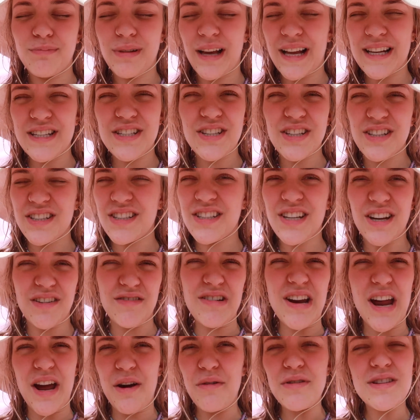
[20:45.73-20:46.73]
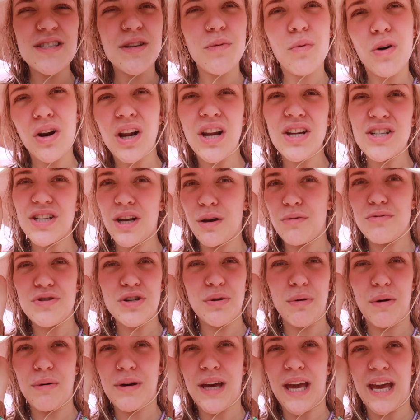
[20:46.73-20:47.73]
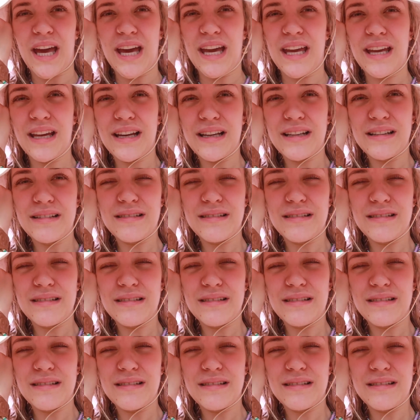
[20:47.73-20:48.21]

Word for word: I just don't know. It's the one I showed you, okay?